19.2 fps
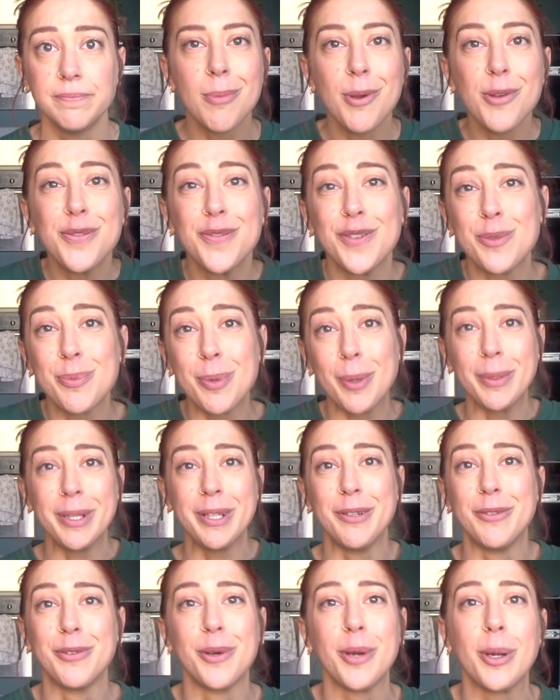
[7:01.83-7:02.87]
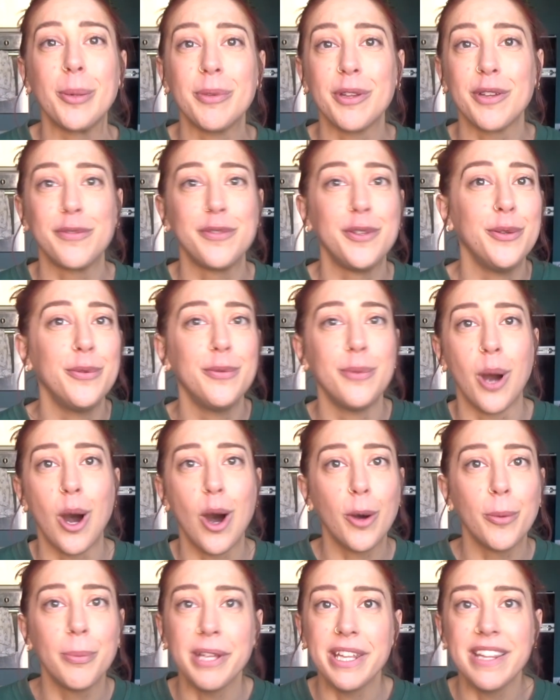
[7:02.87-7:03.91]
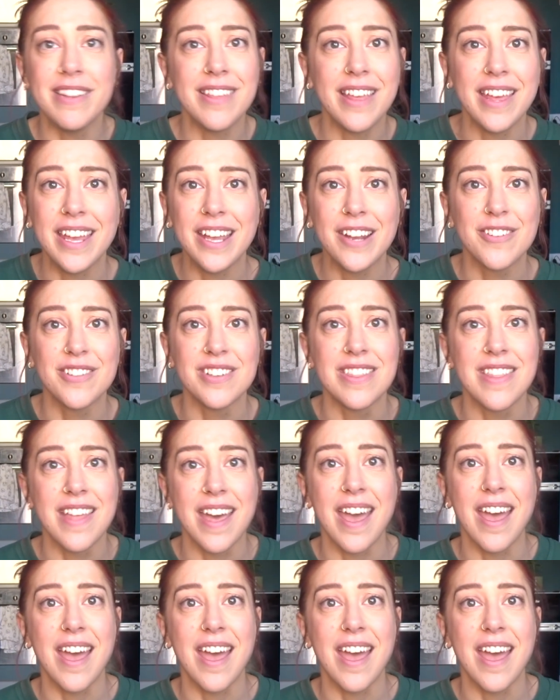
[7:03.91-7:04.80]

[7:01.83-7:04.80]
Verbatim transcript: Most of us probably grew up with a few hobbies here and